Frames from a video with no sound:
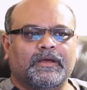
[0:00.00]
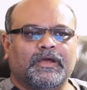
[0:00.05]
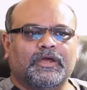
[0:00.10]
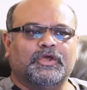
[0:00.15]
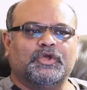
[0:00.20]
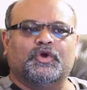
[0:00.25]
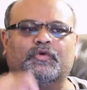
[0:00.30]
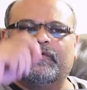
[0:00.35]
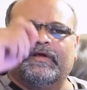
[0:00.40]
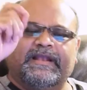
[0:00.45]

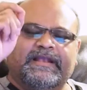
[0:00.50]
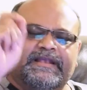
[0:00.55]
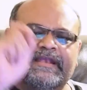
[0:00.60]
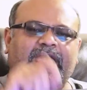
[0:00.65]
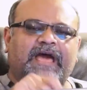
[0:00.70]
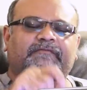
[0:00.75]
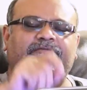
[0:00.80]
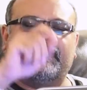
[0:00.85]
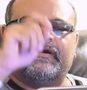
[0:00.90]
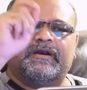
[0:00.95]
You will
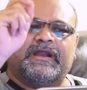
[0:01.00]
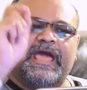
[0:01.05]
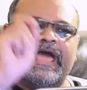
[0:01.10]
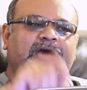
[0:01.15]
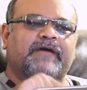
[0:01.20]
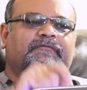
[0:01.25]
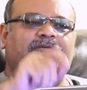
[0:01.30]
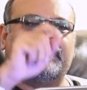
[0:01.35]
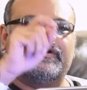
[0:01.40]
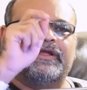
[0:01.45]
never
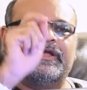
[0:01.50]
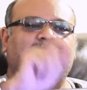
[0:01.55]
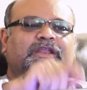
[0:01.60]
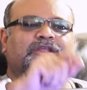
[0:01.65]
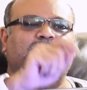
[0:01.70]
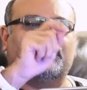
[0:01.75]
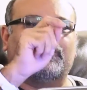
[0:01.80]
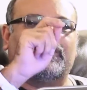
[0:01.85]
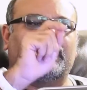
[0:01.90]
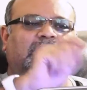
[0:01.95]
ever in
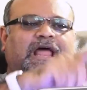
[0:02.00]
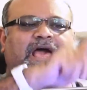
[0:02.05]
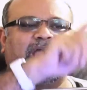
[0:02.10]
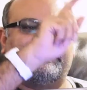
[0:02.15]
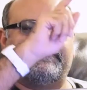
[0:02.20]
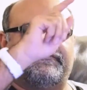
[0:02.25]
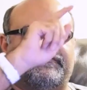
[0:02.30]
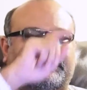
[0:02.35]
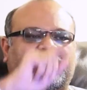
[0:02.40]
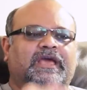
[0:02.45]
your
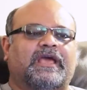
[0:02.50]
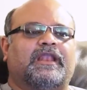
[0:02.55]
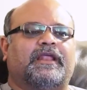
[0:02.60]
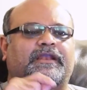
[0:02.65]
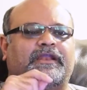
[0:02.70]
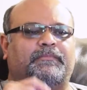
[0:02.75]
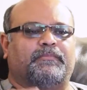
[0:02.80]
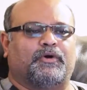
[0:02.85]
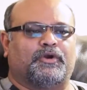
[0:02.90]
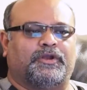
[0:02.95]
life kill
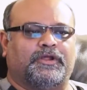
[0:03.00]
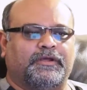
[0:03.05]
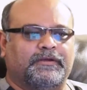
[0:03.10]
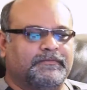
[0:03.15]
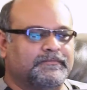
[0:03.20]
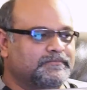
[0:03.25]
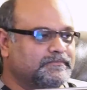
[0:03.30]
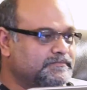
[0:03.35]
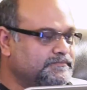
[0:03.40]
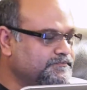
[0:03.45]
anybody.
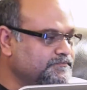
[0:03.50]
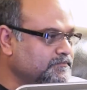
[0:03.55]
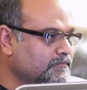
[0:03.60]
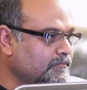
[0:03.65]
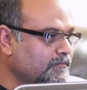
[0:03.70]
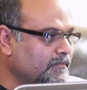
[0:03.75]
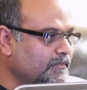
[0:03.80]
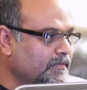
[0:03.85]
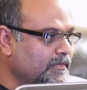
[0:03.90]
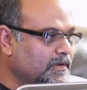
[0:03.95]

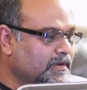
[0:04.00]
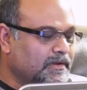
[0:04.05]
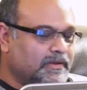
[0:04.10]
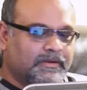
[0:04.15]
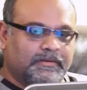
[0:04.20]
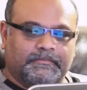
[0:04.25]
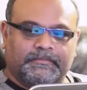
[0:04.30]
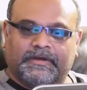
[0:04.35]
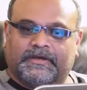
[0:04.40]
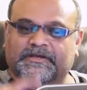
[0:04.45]

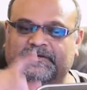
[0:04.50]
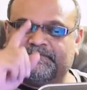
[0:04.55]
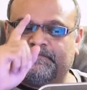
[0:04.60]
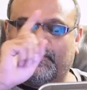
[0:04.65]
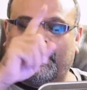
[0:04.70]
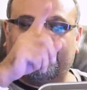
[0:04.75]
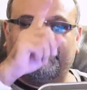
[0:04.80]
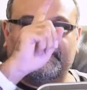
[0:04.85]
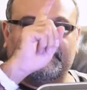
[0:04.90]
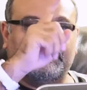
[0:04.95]
Because
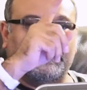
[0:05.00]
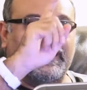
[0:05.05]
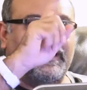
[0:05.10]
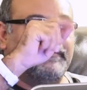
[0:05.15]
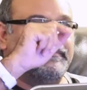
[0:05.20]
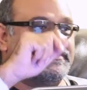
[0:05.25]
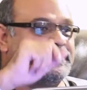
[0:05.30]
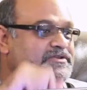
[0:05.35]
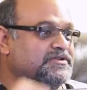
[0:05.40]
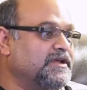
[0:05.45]
Prophet
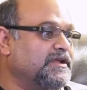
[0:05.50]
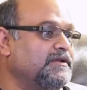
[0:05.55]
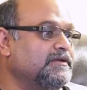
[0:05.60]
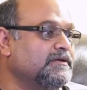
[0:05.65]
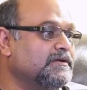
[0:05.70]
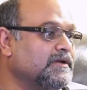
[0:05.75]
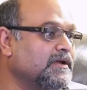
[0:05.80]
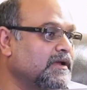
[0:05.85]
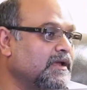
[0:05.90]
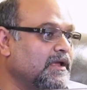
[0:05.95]
Muhammad said,
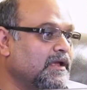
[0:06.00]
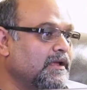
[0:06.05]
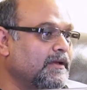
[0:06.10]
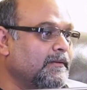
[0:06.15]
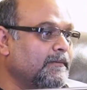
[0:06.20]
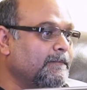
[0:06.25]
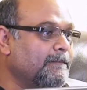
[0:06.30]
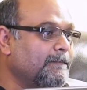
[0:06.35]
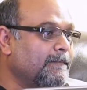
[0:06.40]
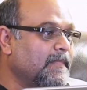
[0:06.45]

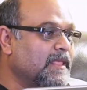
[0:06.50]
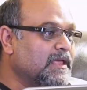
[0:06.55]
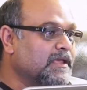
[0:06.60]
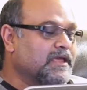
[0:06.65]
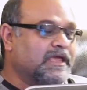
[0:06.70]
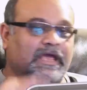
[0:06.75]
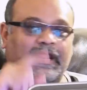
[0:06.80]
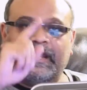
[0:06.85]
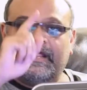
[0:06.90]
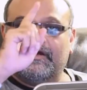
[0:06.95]

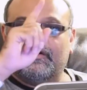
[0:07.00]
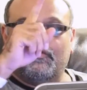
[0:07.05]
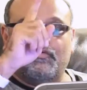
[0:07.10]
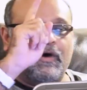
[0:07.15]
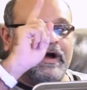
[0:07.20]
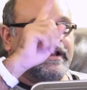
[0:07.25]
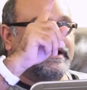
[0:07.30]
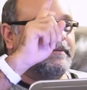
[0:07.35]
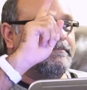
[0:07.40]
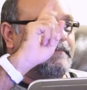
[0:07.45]
killing
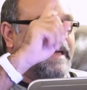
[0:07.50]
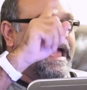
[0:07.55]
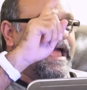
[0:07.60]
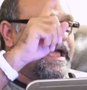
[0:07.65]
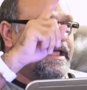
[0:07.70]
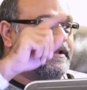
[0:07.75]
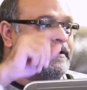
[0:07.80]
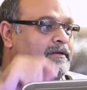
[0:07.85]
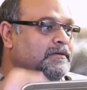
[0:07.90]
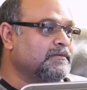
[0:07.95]
one
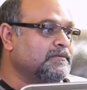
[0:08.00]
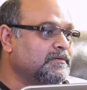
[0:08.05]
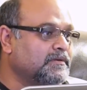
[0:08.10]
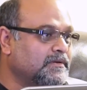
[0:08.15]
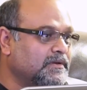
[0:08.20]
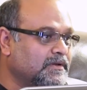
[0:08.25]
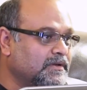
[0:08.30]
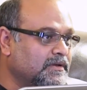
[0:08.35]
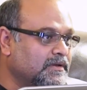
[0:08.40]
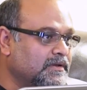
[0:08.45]
man
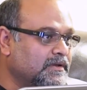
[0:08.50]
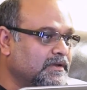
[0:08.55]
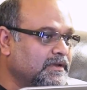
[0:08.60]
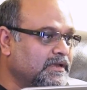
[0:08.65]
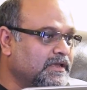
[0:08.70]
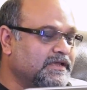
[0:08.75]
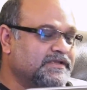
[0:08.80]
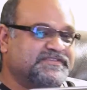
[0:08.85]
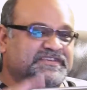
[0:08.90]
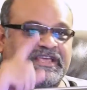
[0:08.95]

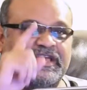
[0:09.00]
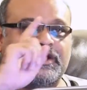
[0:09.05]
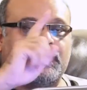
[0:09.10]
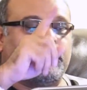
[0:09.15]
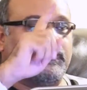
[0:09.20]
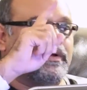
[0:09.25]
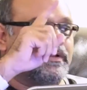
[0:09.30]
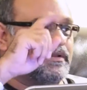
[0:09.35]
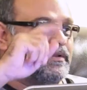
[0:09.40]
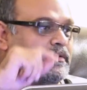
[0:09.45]
is
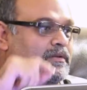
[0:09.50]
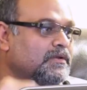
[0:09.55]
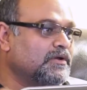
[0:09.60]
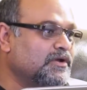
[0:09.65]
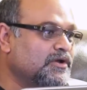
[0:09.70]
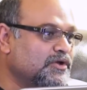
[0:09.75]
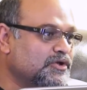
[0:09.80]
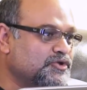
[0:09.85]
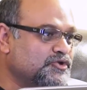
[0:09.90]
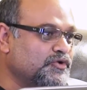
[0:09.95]
equal
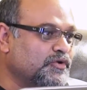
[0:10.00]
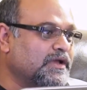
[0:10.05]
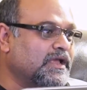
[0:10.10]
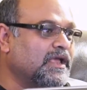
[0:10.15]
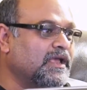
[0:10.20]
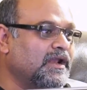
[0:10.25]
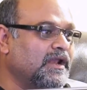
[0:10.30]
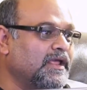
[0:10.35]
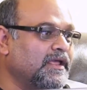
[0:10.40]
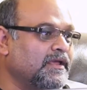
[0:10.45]
to
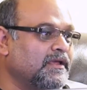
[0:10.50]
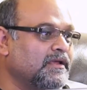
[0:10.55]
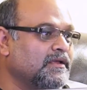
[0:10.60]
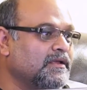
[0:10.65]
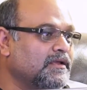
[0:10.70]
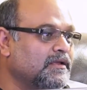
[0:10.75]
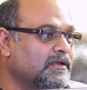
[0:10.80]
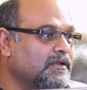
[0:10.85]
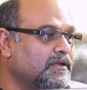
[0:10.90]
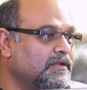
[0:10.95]
killing
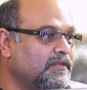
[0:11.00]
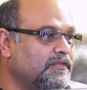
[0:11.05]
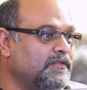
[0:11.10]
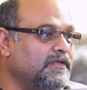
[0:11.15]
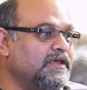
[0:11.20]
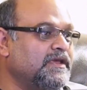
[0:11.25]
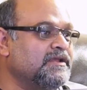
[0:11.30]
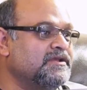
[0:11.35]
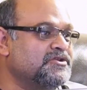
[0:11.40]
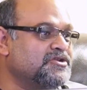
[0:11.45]

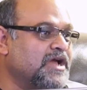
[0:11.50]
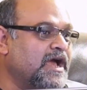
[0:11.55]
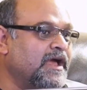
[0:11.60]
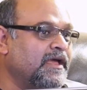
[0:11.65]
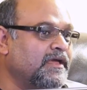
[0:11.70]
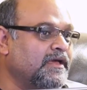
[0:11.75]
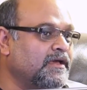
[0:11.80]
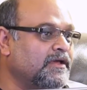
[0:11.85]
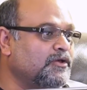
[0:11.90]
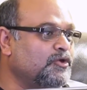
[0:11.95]
the
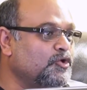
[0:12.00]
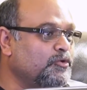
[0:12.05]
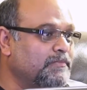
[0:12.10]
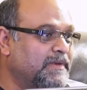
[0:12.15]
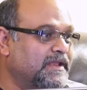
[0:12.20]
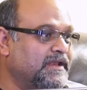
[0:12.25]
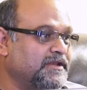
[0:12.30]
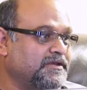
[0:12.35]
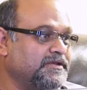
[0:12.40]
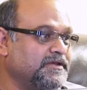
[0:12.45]
entire
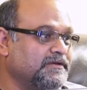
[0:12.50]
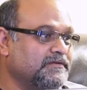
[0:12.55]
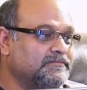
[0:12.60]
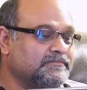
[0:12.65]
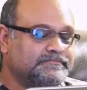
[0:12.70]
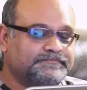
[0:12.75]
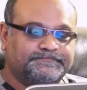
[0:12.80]
humanity.